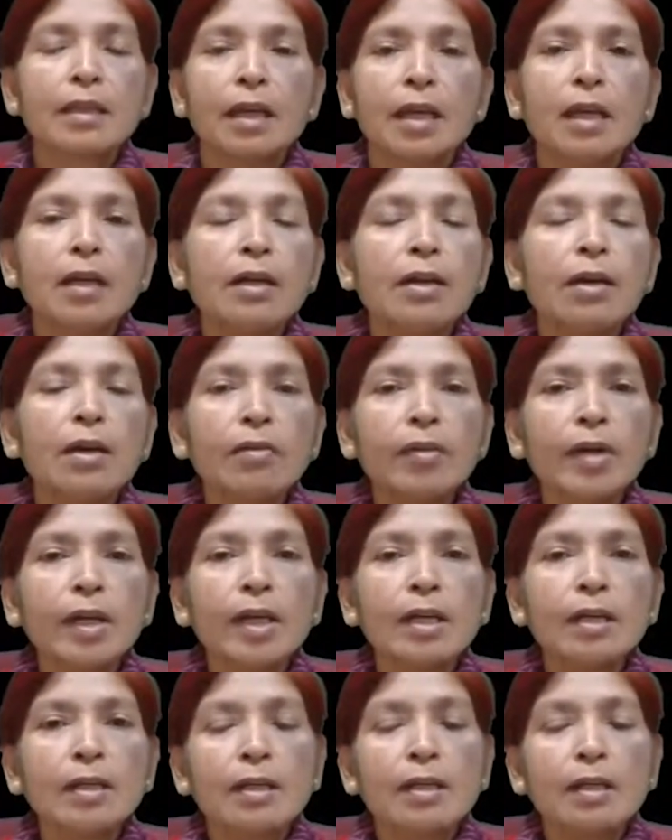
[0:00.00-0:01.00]

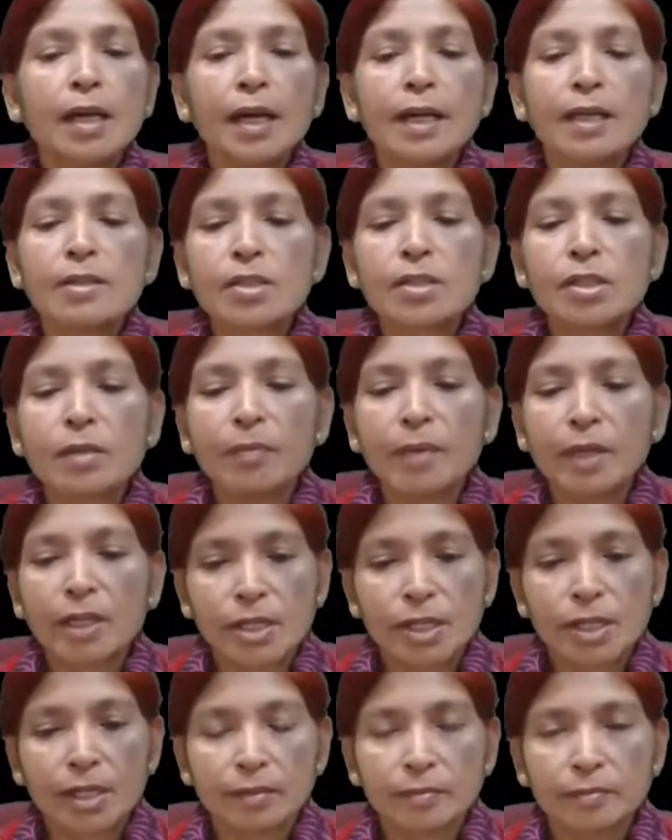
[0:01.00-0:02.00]
interval
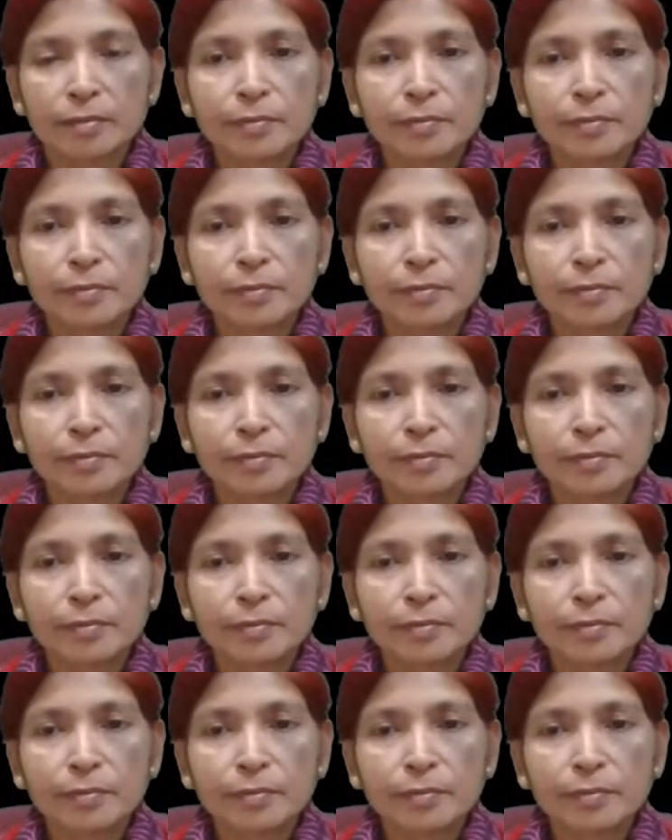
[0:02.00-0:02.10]
estimation.